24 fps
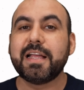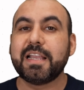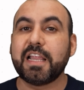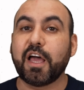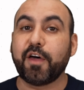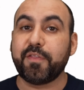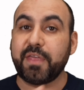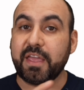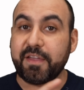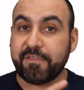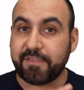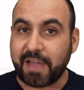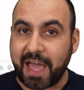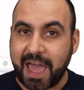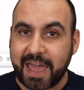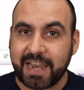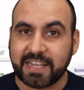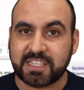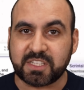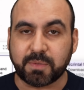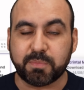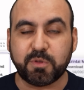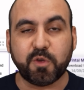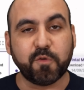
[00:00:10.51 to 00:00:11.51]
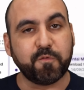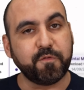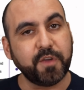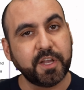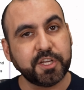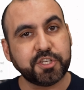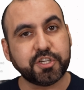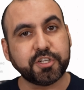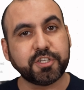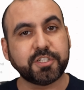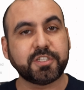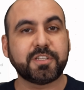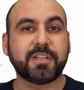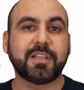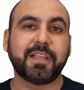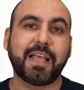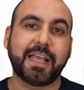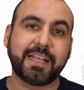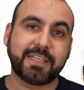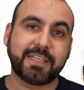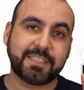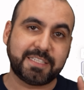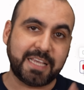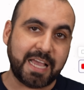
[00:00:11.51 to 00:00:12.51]
Now they've added some new features
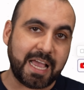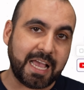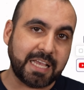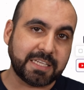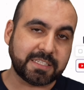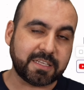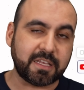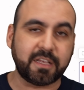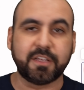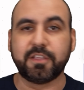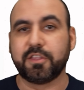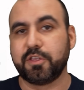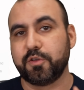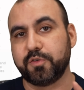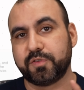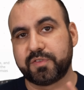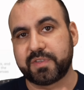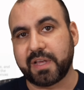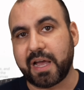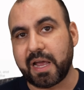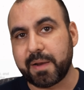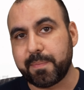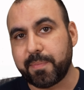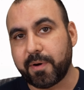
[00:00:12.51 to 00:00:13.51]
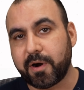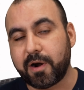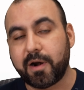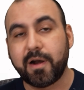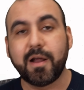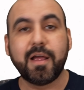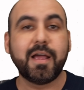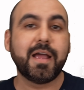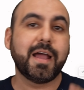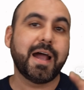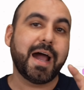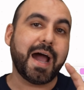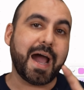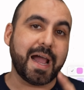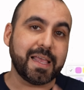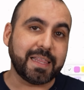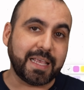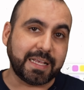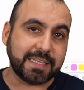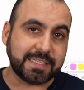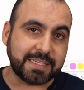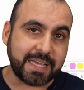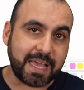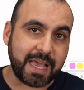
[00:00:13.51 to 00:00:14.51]
like tasks, new sidebar,
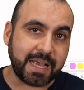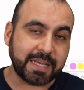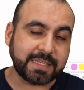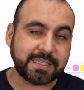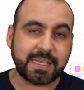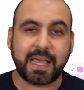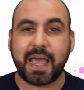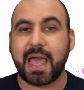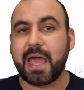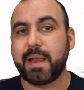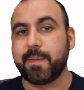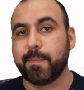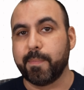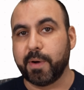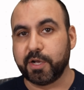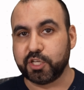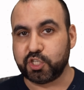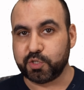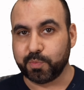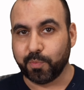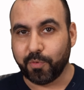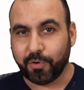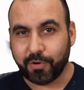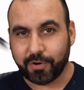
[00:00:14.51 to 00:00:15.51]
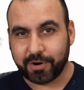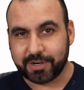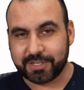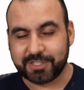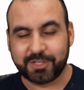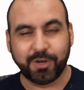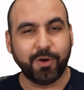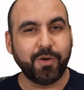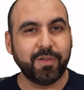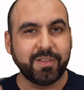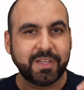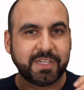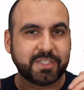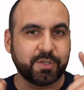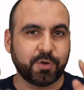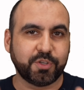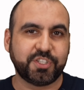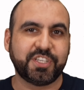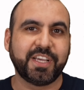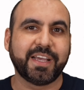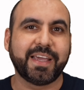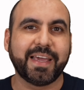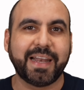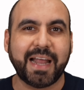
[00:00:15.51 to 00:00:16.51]
highlight text, and much more. So let's go
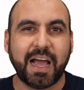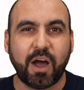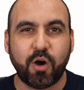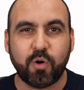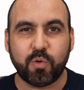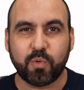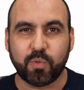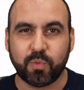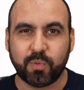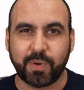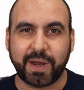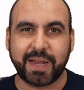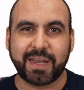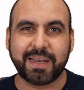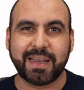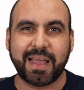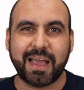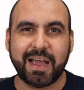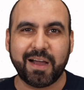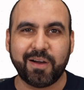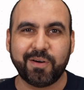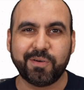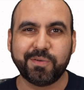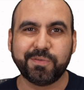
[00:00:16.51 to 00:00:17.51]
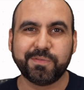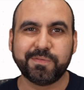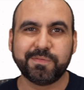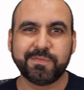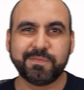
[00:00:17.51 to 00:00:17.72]
check it out right now.